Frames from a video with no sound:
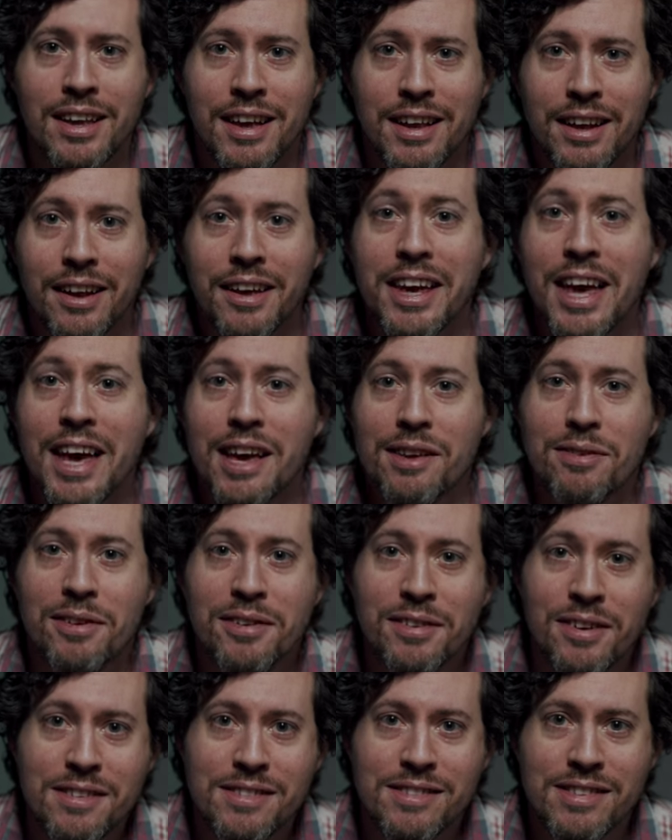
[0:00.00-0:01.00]
Like Extra
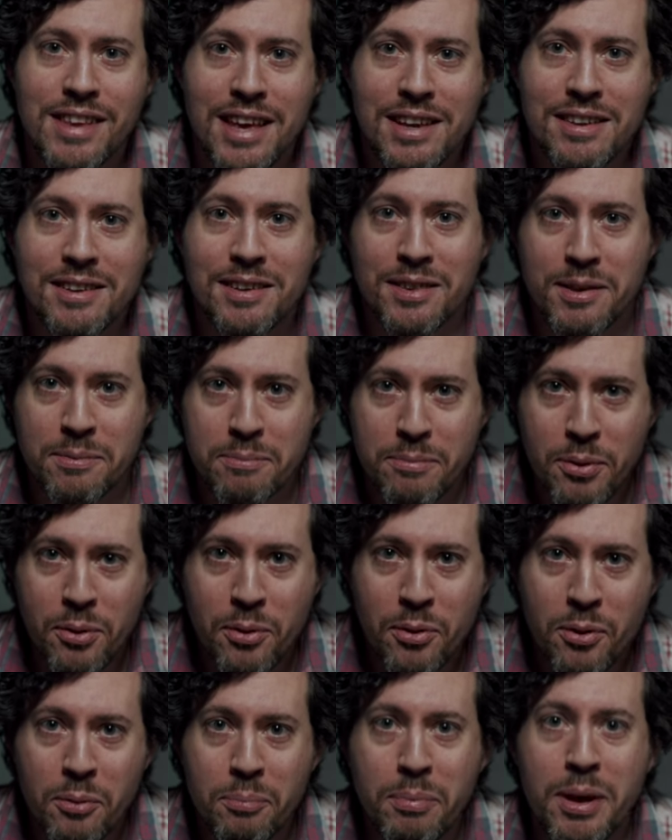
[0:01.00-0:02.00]
Shot said, the
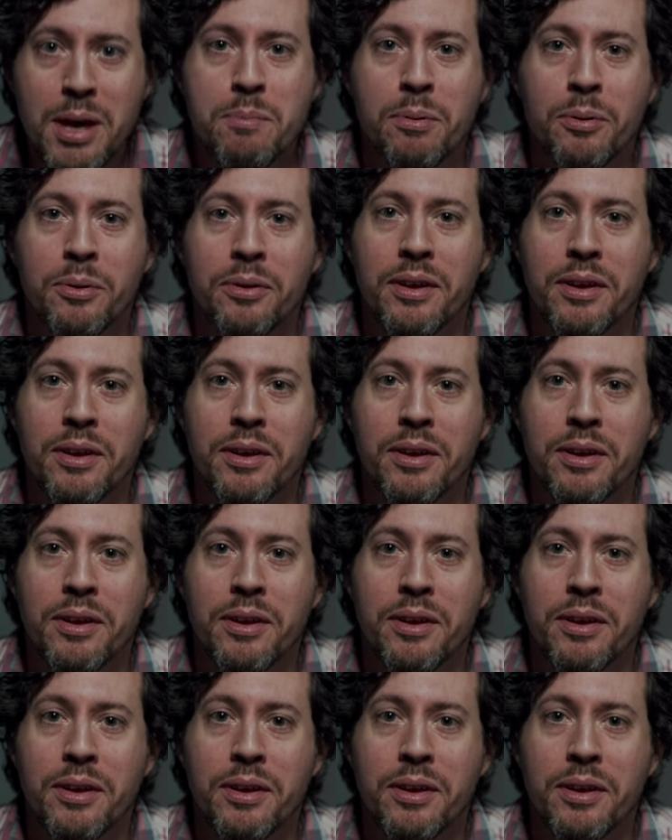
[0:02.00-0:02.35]
more people